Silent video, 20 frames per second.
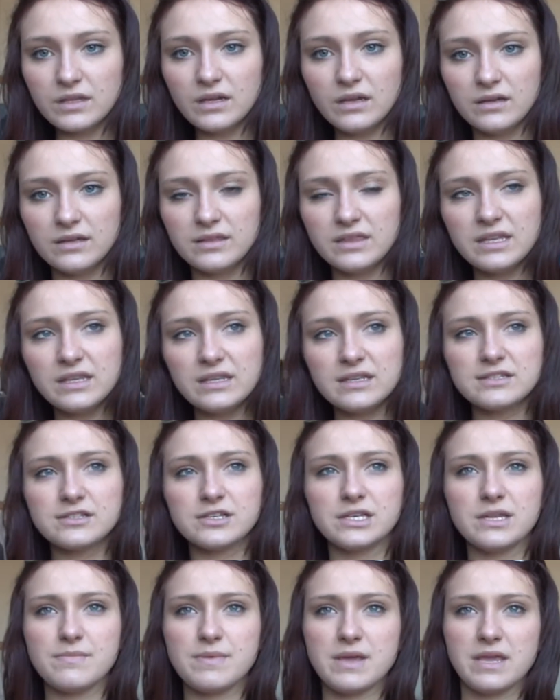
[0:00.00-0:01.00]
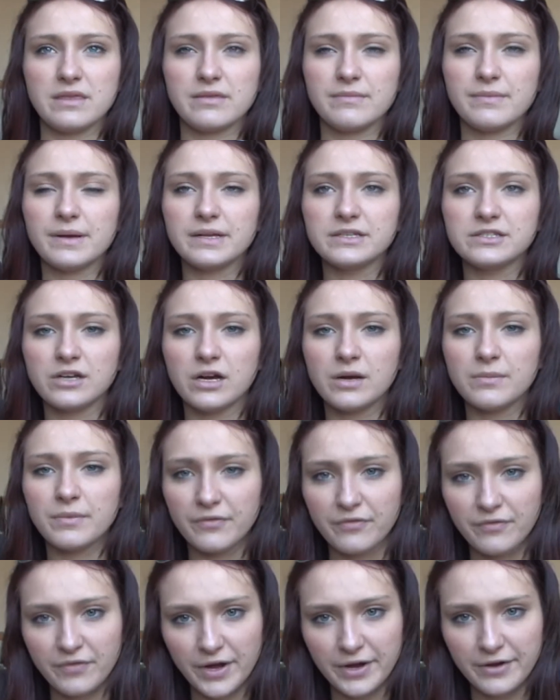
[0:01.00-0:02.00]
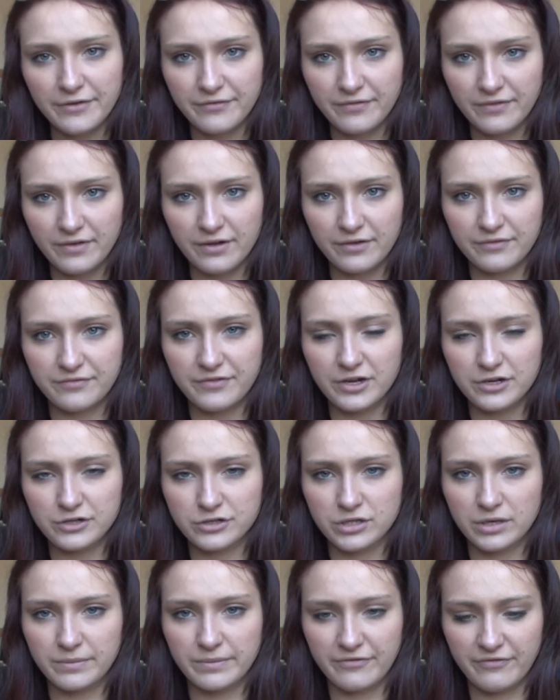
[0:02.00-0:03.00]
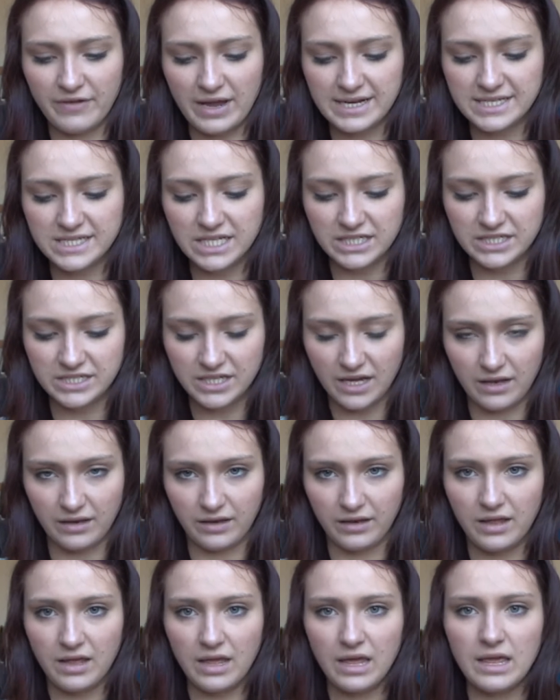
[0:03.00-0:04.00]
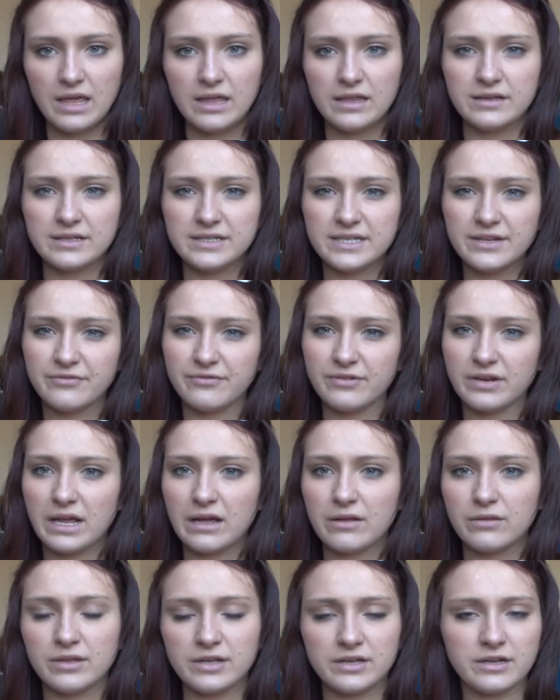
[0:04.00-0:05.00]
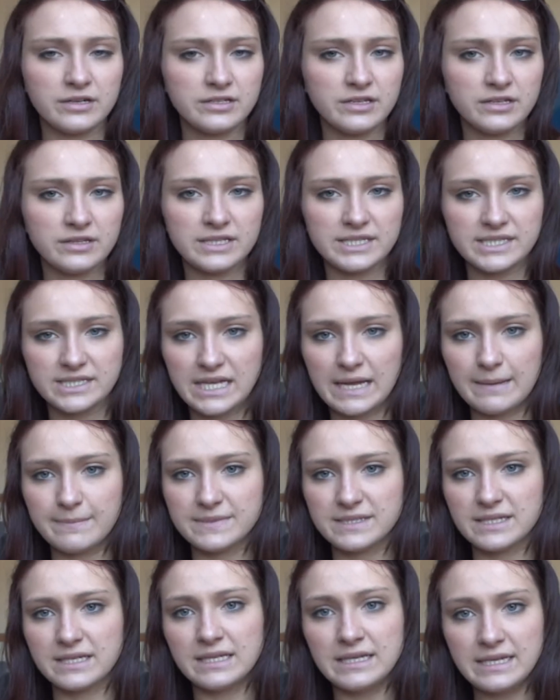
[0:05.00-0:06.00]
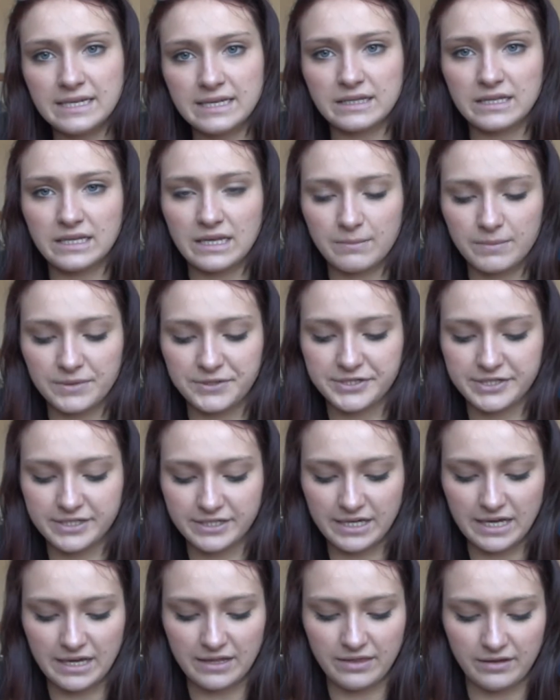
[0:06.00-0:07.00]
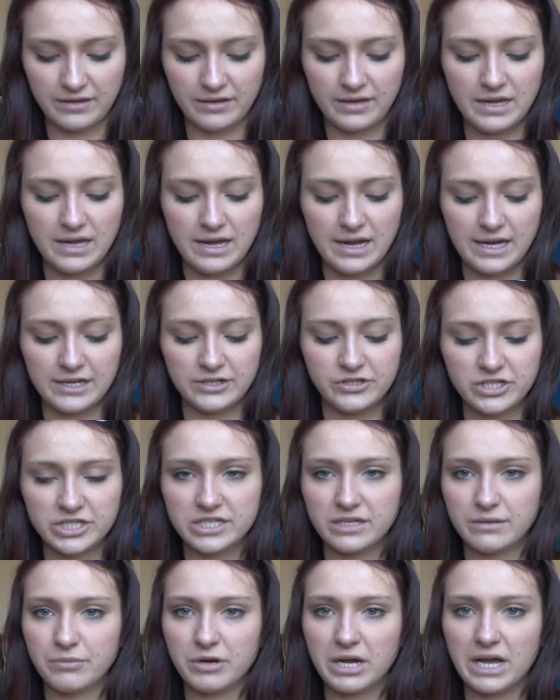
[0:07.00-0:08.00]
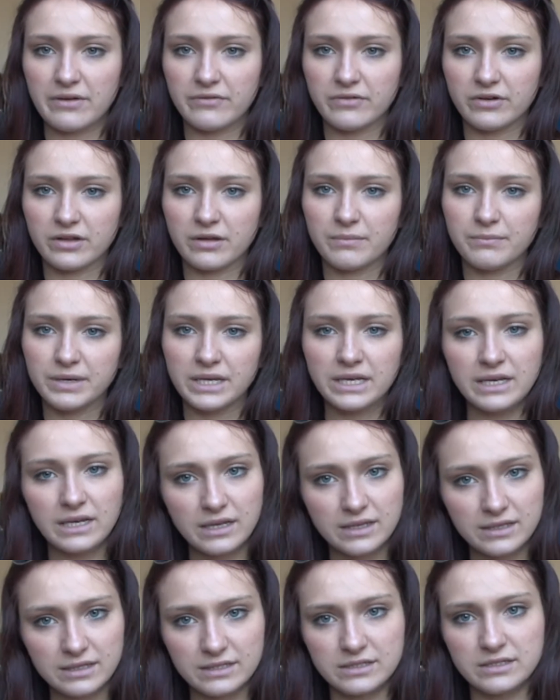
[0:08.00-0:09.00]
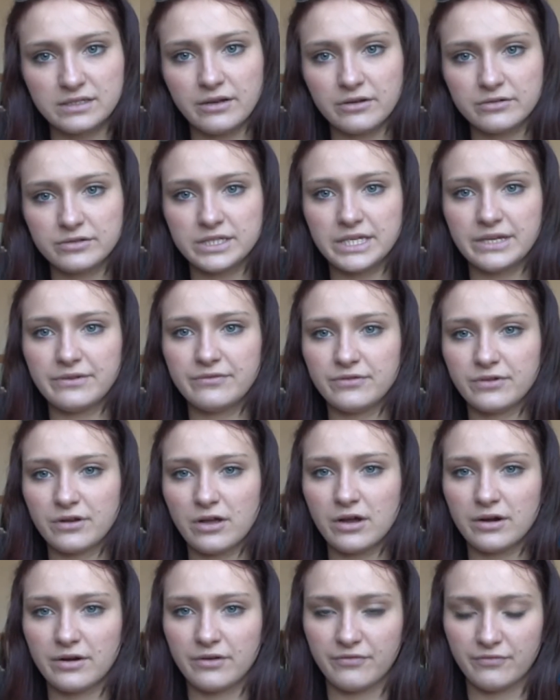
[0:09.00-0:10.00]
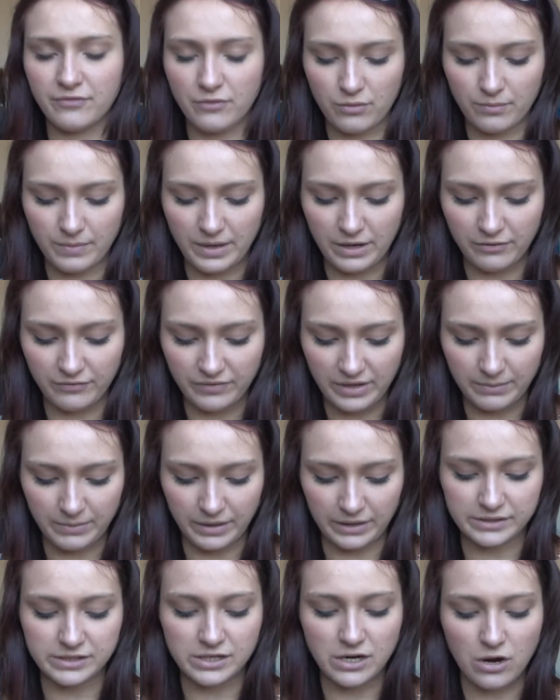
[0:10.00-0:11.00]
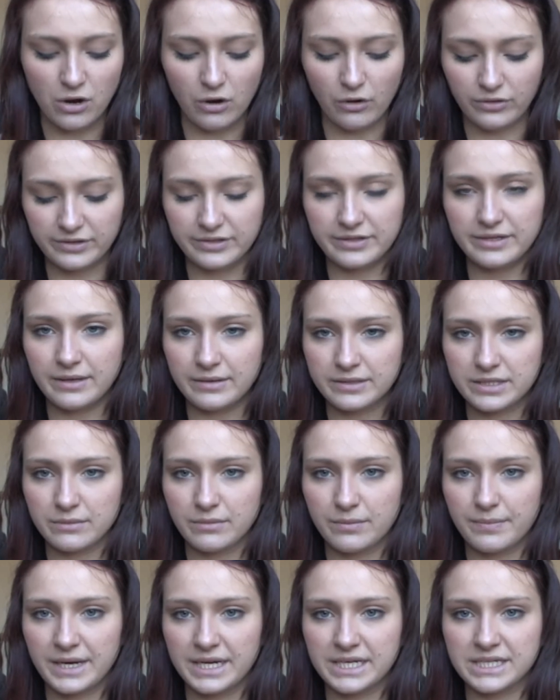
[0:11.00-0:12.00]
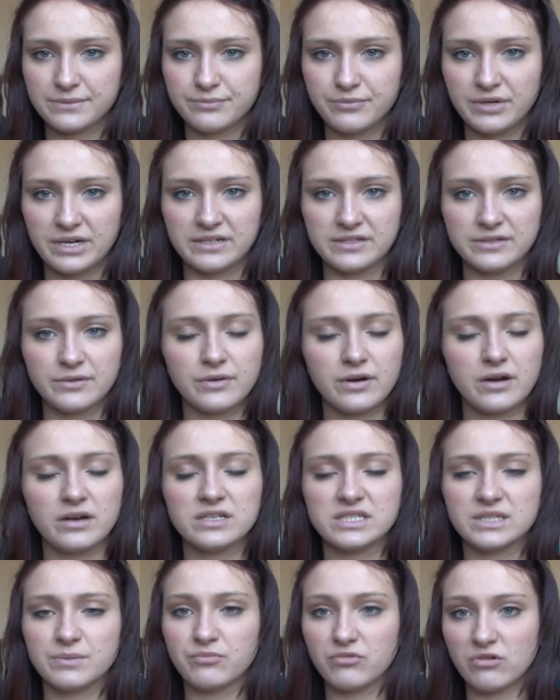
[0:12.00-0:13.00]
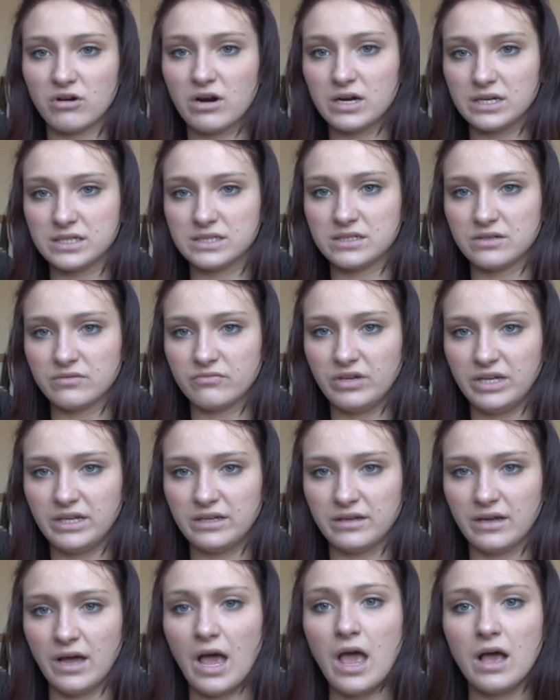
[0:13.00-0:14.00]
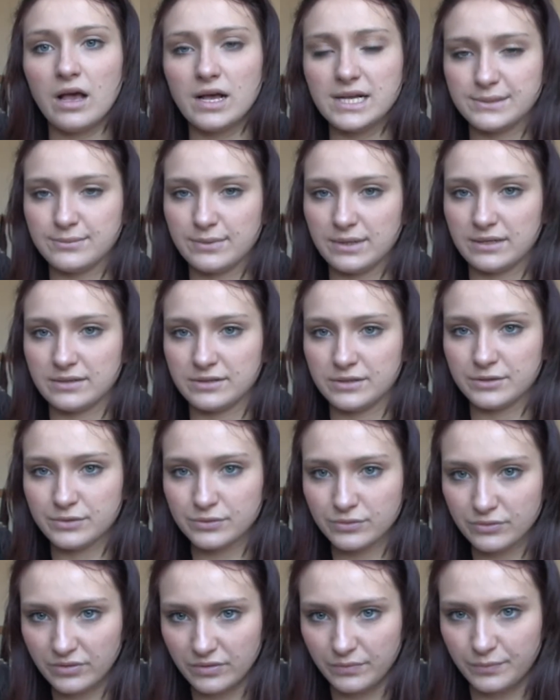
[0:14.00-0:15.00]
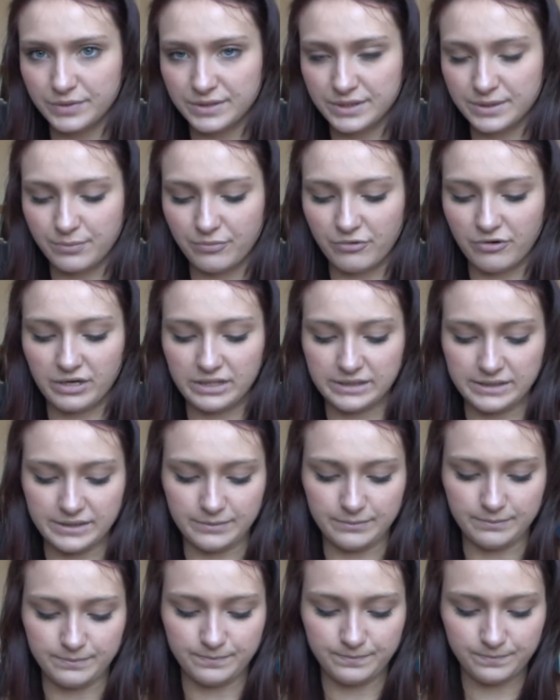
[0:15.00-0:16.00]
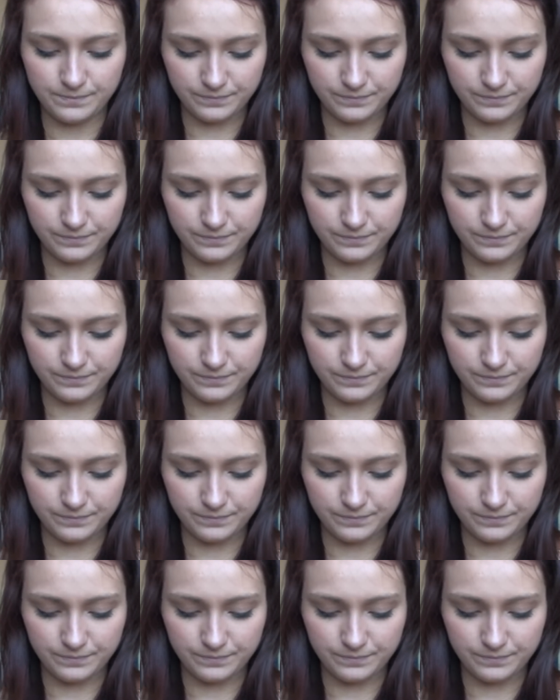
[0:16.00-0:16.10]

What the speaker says: I think this could have been the type of Photoshop effects I'd done. They're different how I'd done the stamps and linked the image together. Additionally, by having a completely different kind of format of image on the double page spread, so it kind of surprised the reader as well as the story would surprise them.